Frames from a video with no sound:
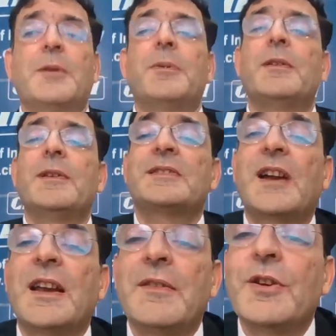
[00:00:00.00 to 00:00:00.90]
People will
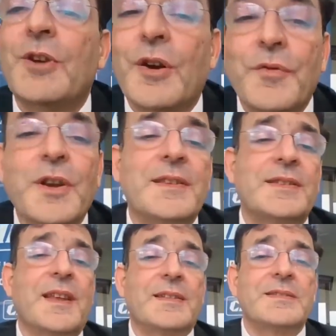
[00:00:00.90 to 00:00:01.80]
start having
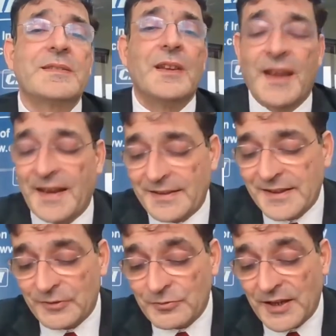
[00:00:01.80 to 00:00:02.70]
confidence in us. And I
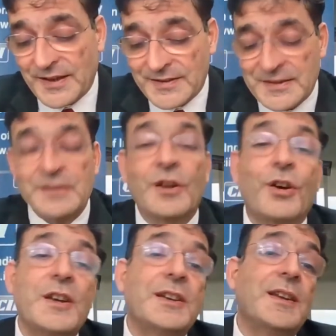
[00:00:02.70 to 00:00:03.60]
think to that extent, the
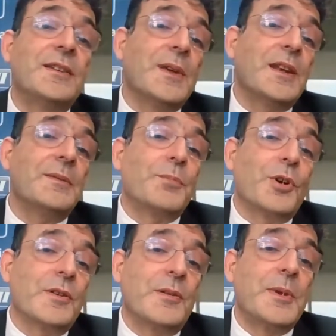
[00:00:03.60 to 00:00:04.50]
quality is very
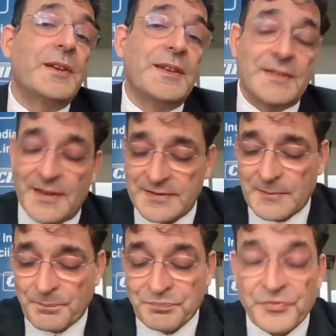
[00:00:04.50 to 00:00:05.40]
important is being discussed.
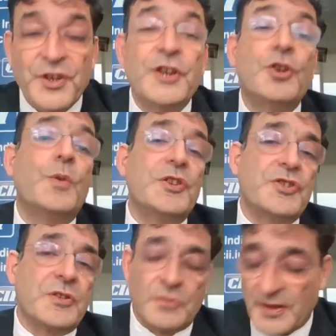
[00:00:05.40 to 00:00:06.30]

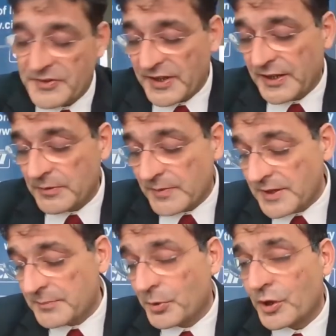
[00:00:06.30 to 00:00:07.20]
Innovation, once again,
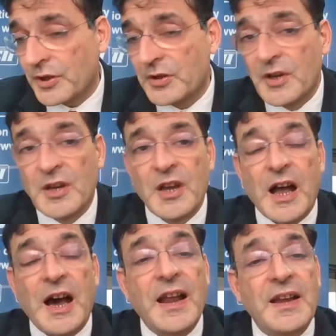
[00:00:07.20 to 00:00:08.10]
very important.
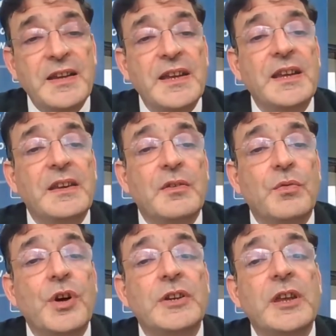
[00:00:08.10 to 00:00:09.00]
R&D,
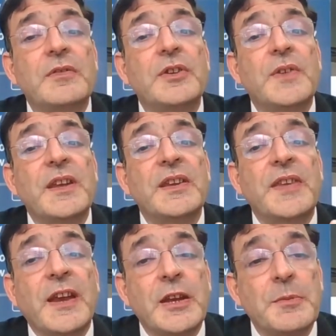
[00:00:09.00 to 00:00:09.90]
working with
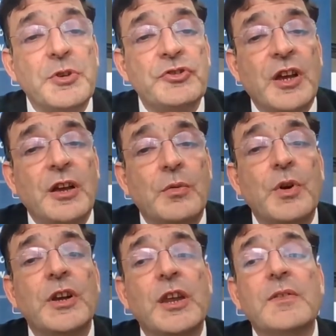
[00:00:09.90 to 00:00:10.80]
various academia,
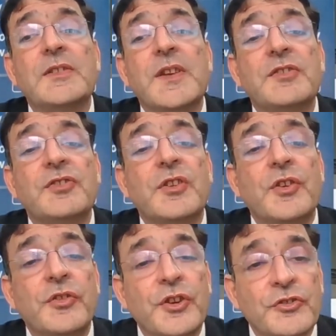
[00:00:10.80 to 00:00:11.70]
working with various
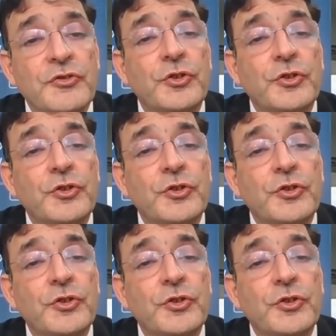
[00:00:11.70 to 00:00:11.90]
research